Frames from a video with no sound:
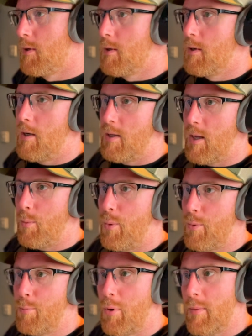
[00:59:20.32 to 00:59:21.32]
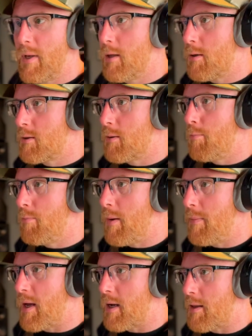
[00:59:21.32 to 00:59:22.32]
And then we would probably look to
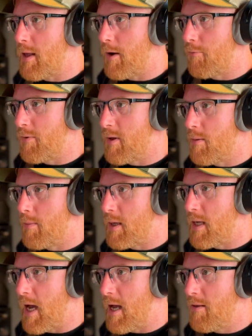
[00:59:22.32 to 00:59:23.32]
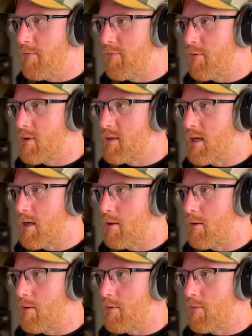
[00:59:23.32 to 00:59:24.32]
mimic that rhythm again for a
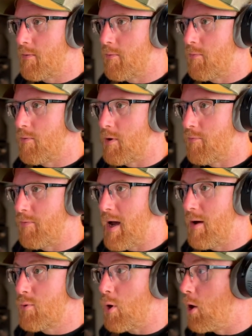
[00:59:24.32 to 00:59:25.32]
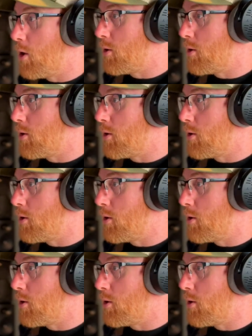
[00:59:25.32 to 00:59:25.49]
second run round on